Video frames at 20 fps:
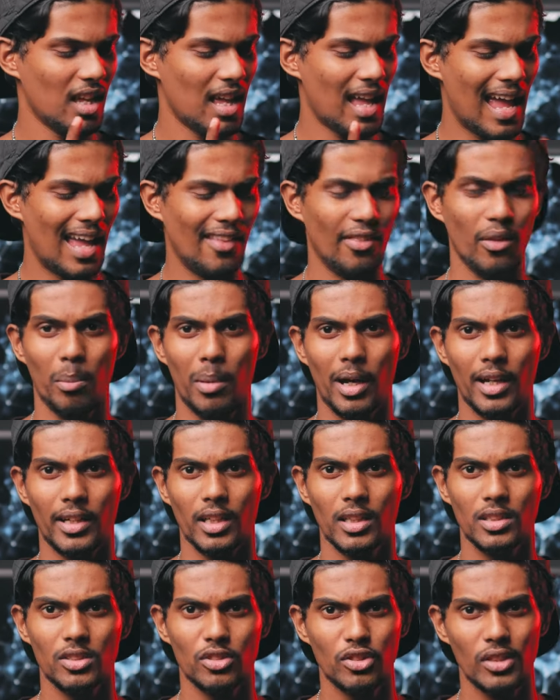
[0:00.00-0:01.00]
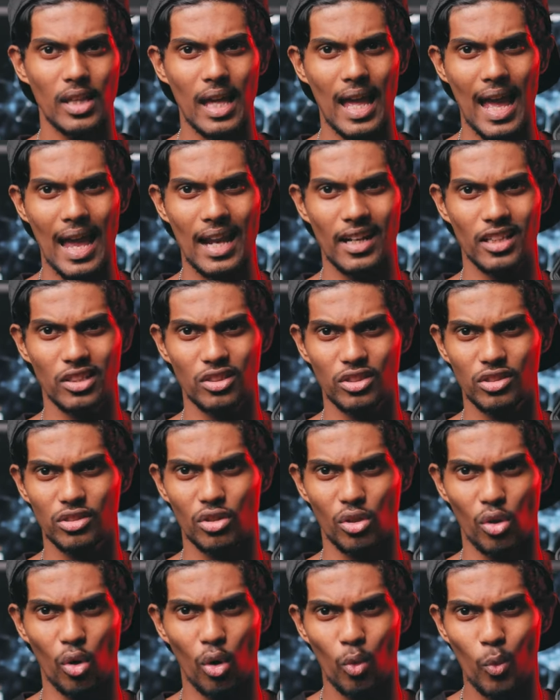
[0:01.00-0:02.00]
and the buttons and the
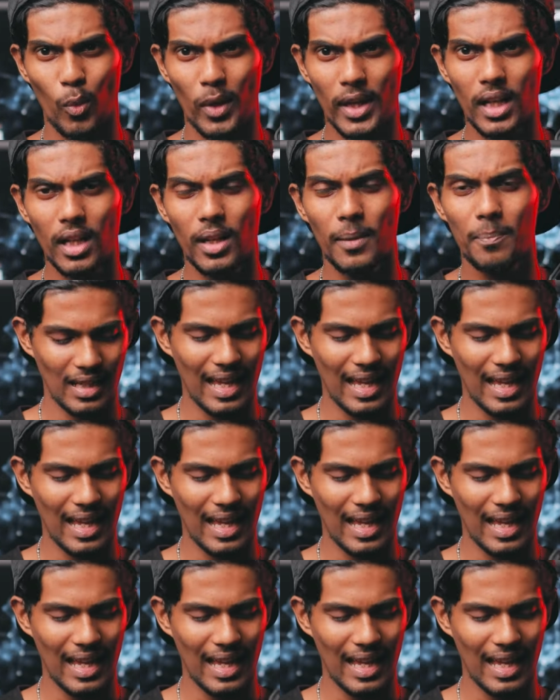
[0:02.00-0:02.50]
scroll wheel.